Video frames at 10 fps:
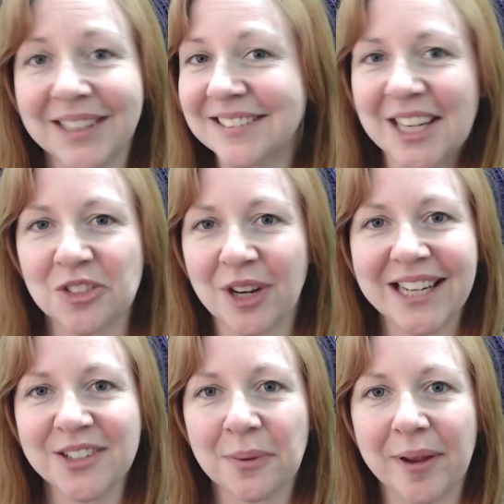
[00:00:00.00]
let's get
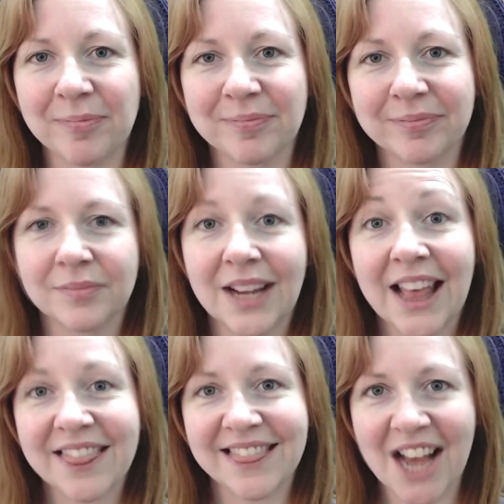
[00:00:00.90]
straight into it.
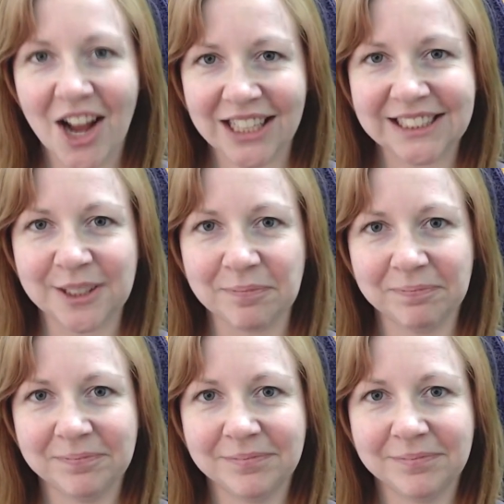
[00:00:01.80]
The item.